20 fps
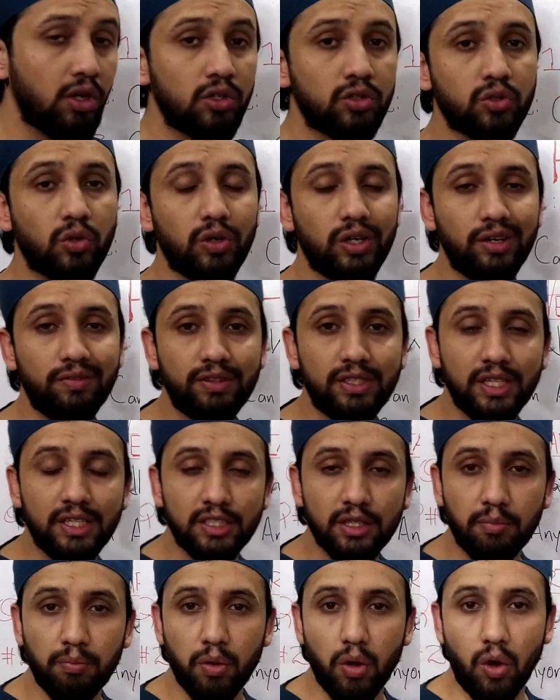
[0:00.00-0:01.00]
So if there
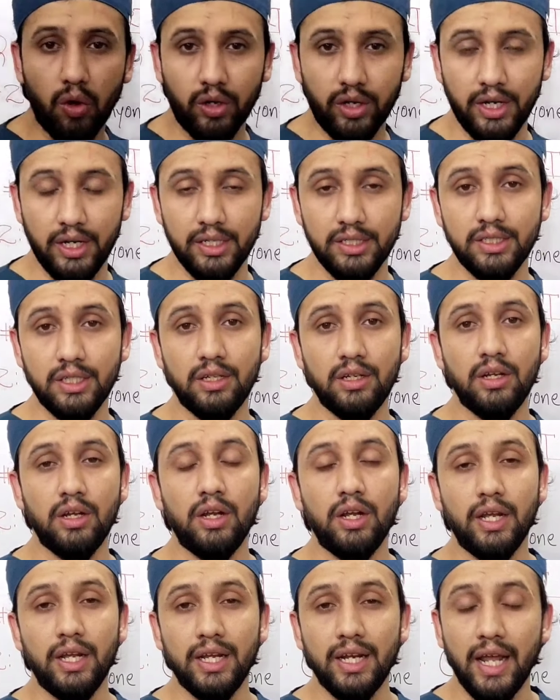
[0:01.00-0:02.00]
is a blockage
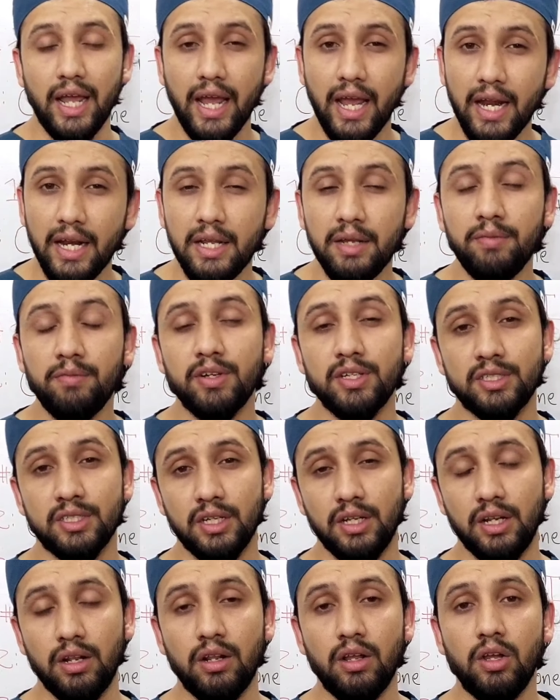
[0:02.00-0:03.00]
in any
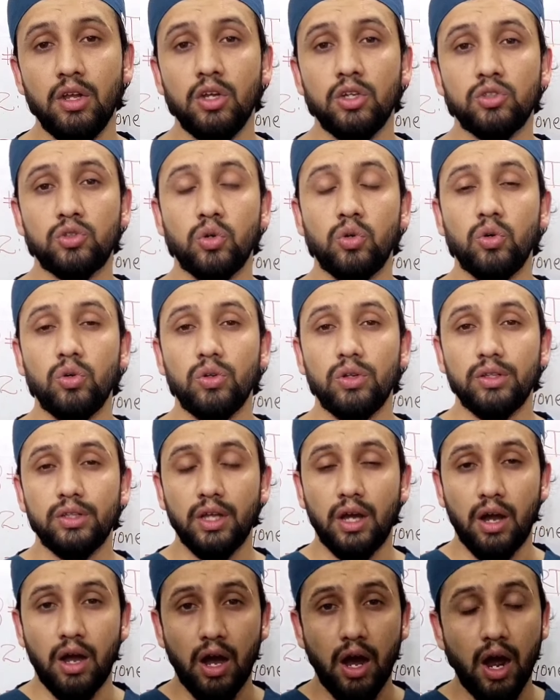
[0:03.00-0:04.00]
vessel, so
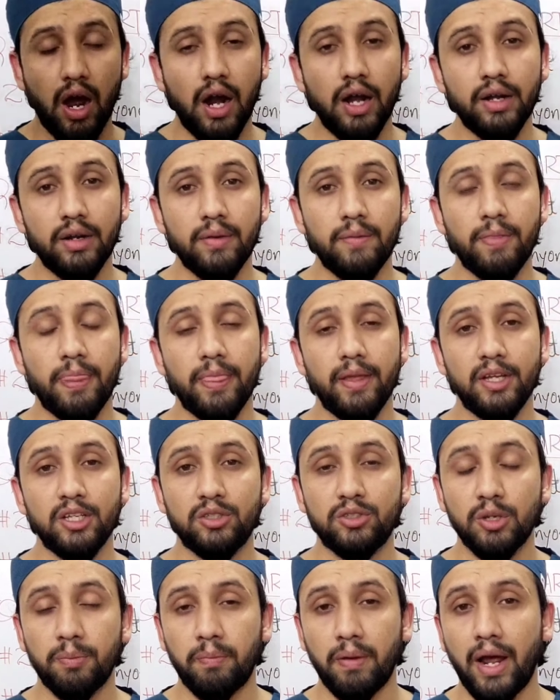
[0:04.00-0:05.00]
the heart
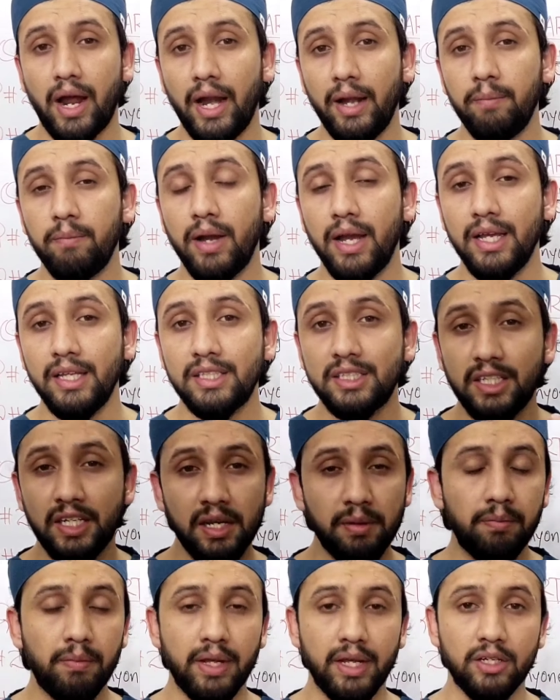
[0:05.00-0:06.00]
is supplied by
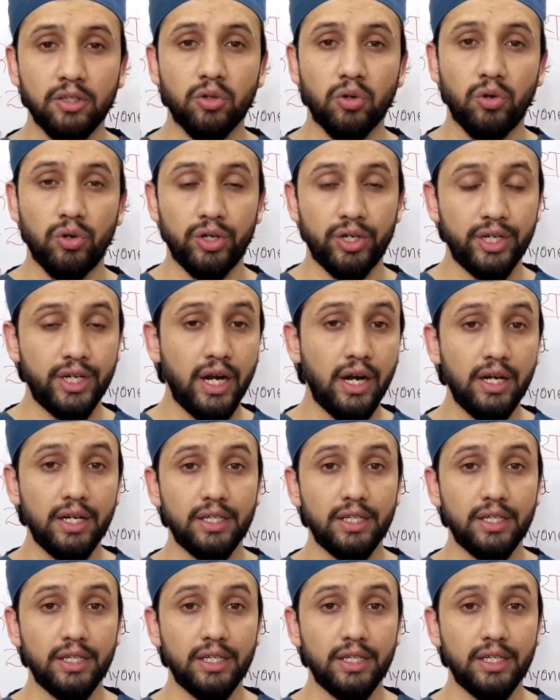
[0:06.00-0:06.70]
three main coronary